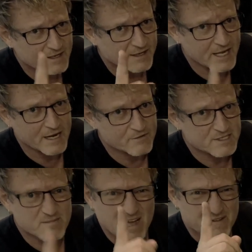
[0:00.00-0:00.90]
Here
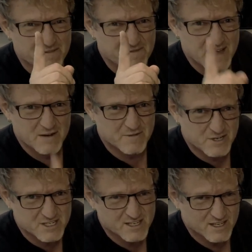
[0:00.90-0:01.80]
is my
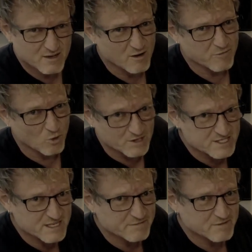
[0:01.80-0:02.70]
favorite of all the
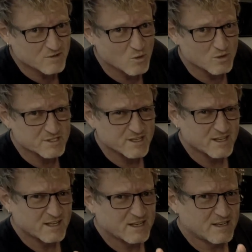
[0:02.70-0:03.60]
seventh chords.
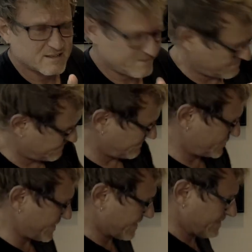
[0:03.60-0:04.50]

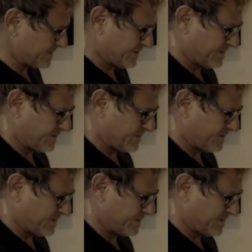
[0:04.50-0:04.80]
Check it.